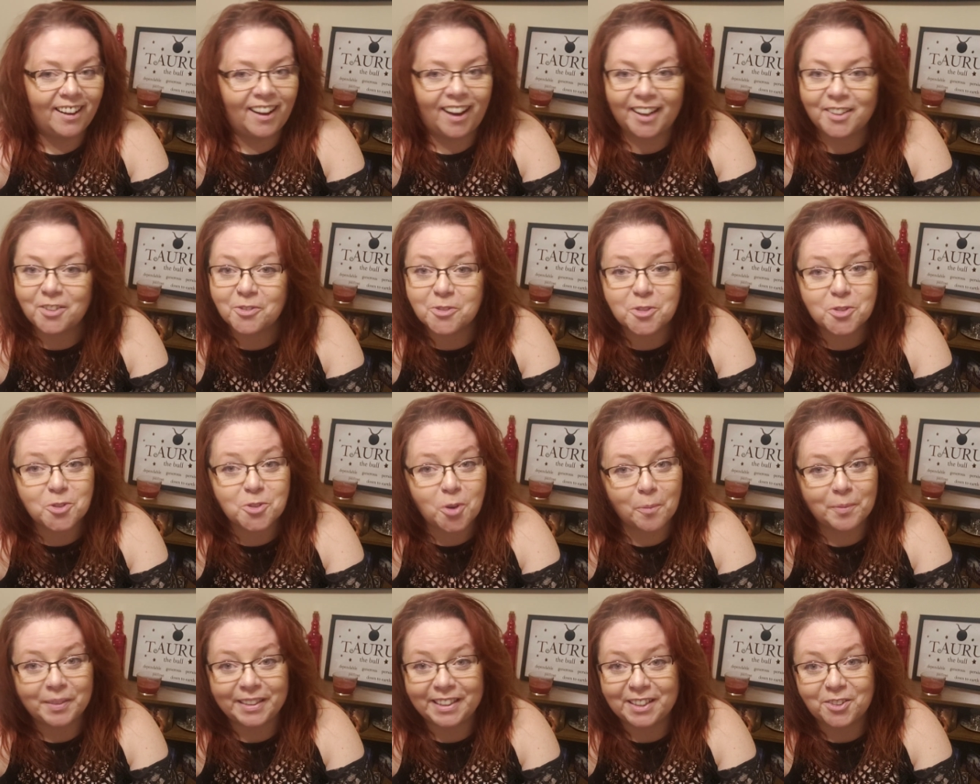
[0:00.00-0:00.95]
I know so
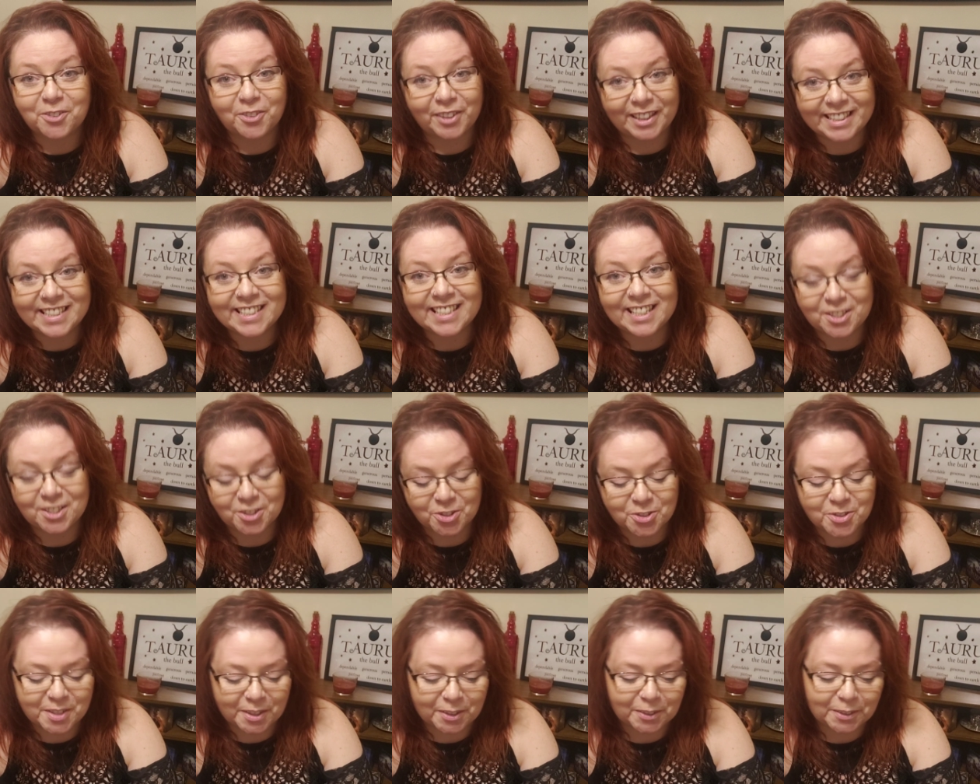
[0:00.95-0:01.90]
many great
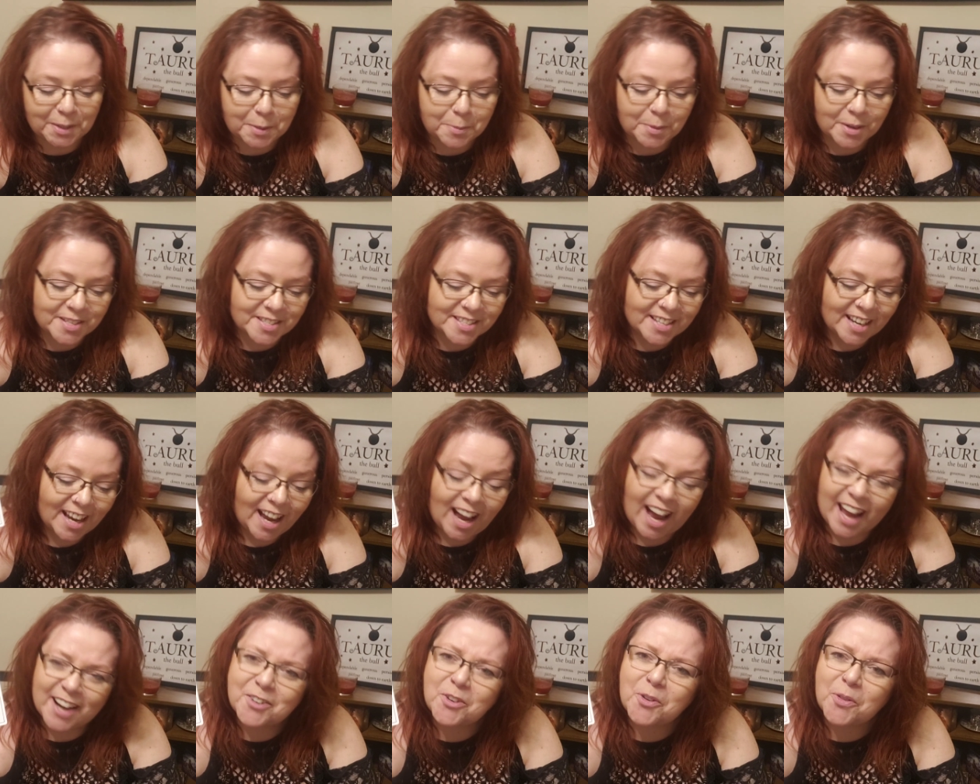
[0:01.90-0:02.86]
teachers that are Libras.
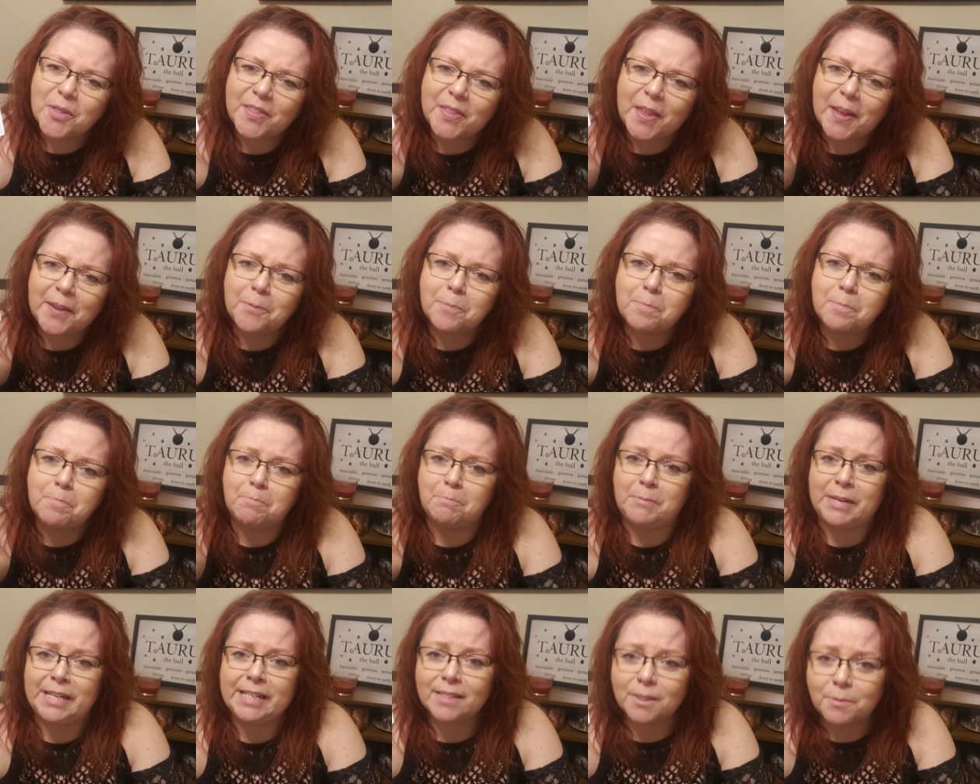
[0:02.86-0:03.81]
I don't know that they
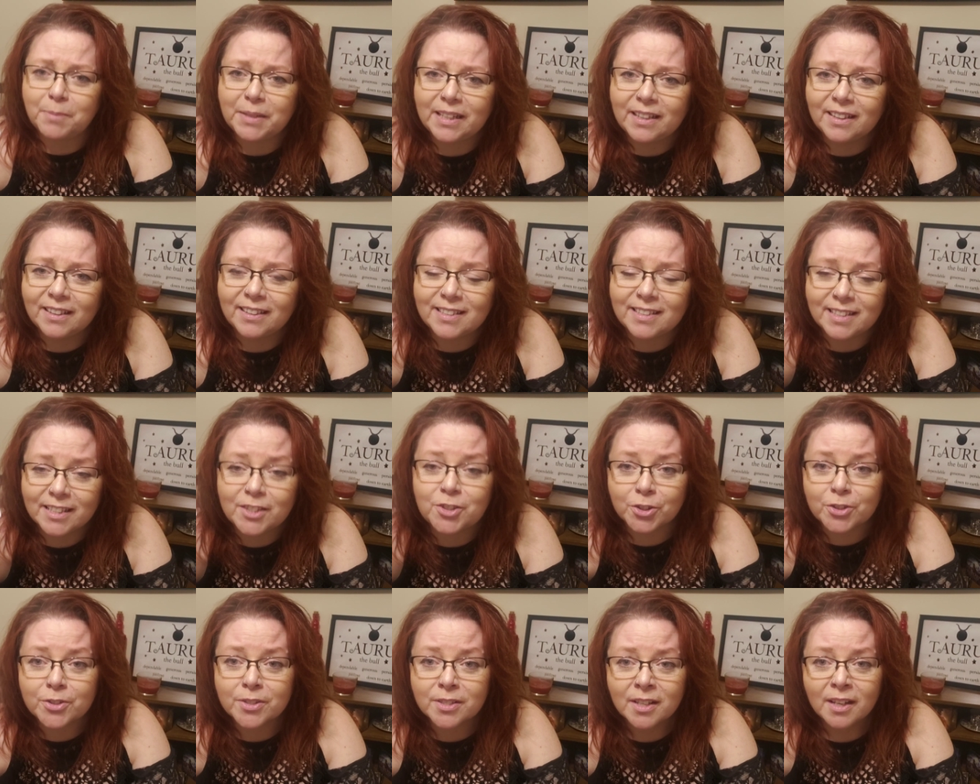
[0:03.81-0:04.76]
mean to be
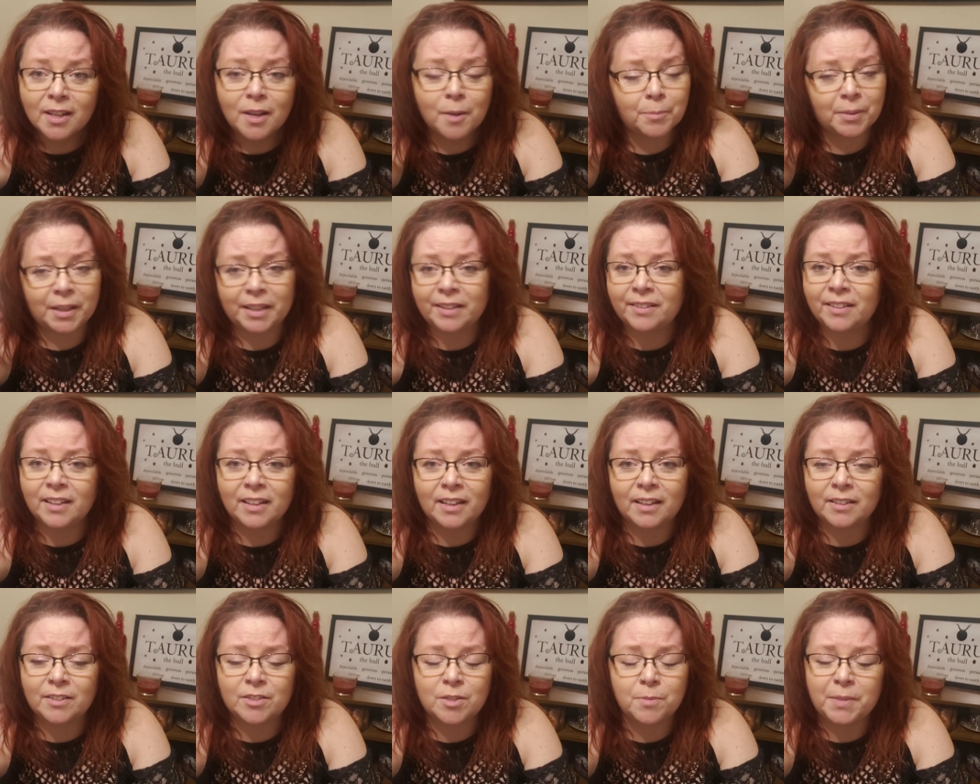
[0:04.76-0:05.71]
teachers, but I
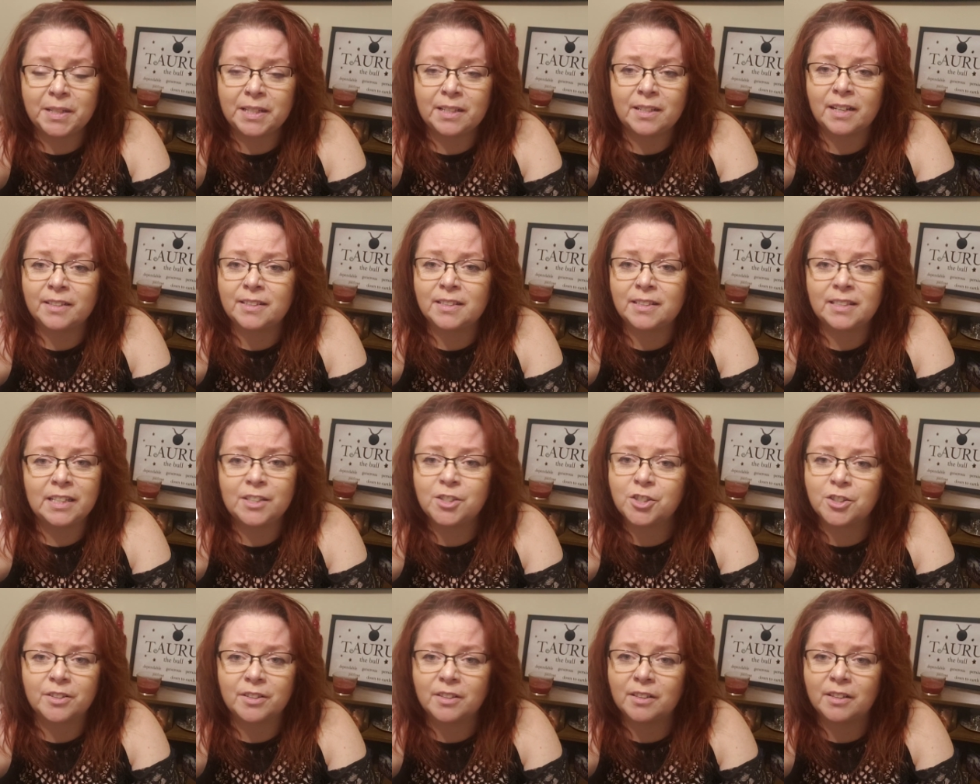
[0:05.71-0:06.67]
think to me a
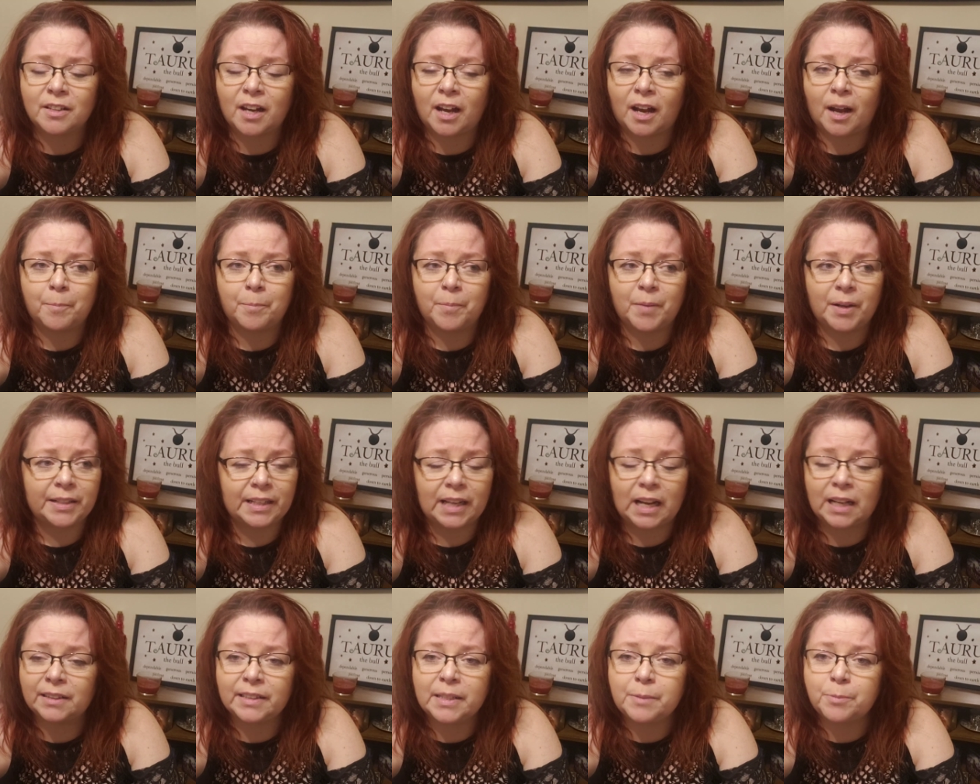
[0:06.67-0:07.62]
teacher,
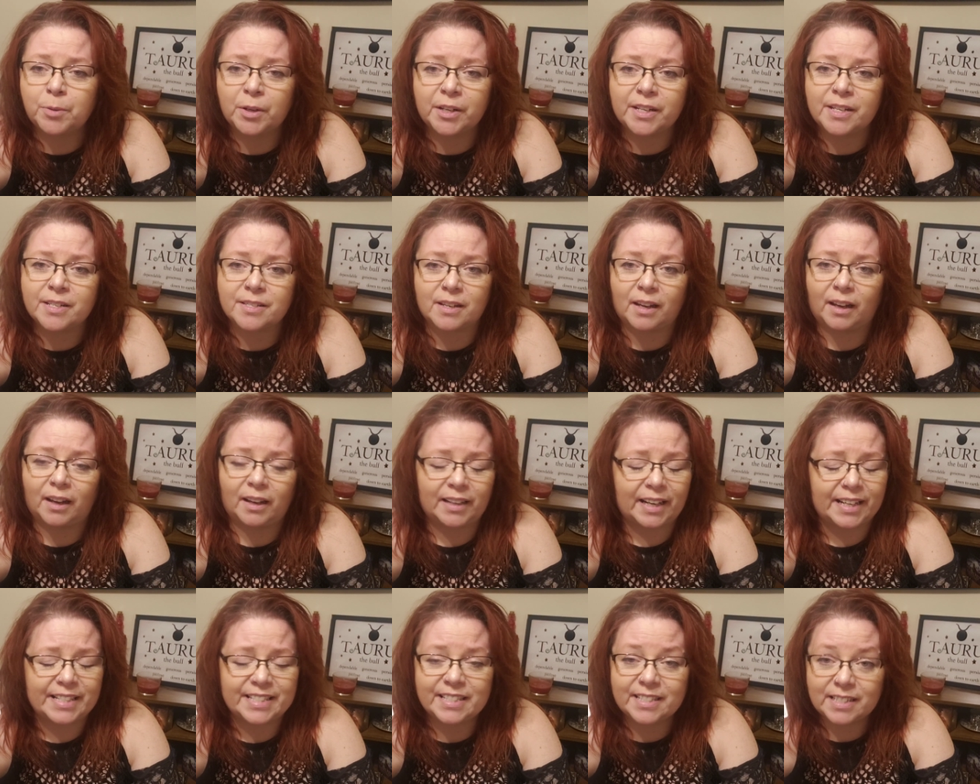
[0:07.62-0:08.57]
a Libra is an
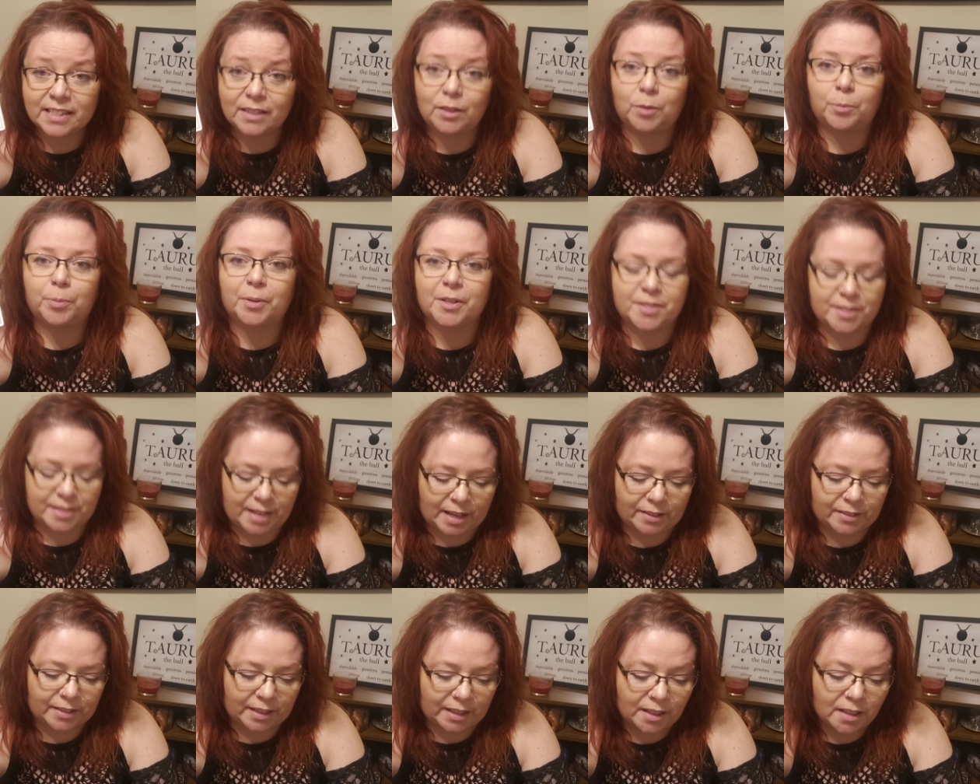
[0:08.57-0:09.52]
ideal
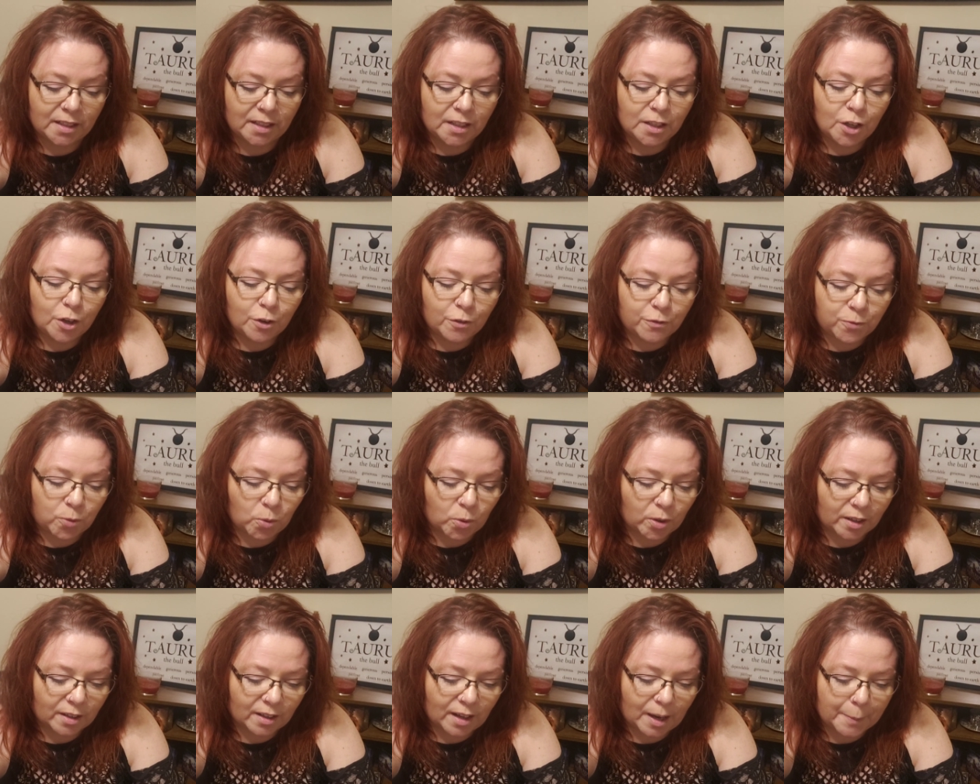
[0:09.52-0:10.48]
personality
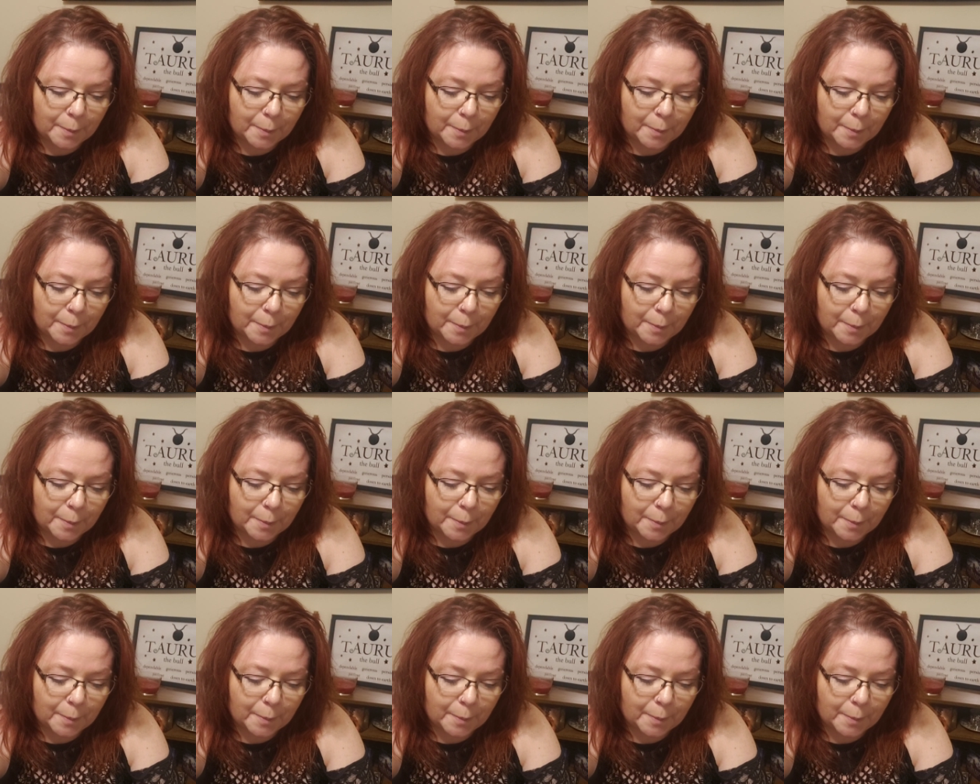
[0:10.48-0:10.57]
for